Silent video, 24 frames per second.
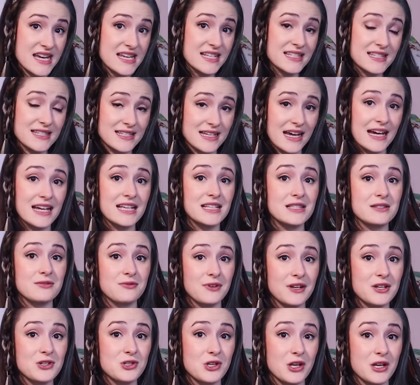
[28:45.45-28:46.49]
in science
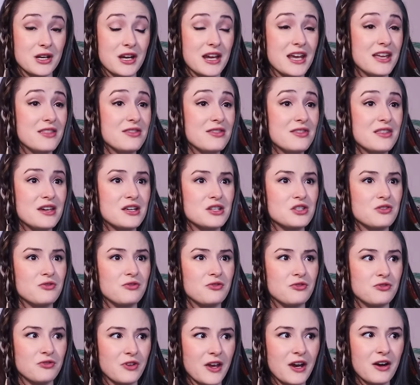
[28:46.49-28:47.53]
fiction in this
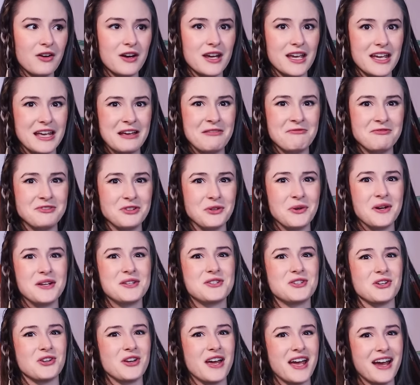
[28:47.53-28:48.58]
very
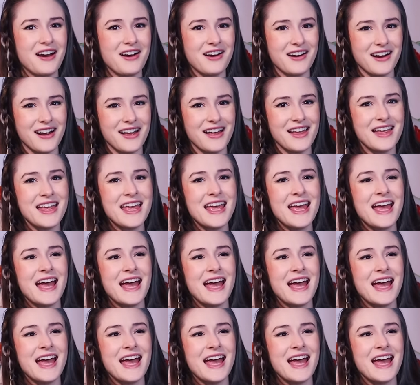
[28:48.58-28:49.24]
influential era,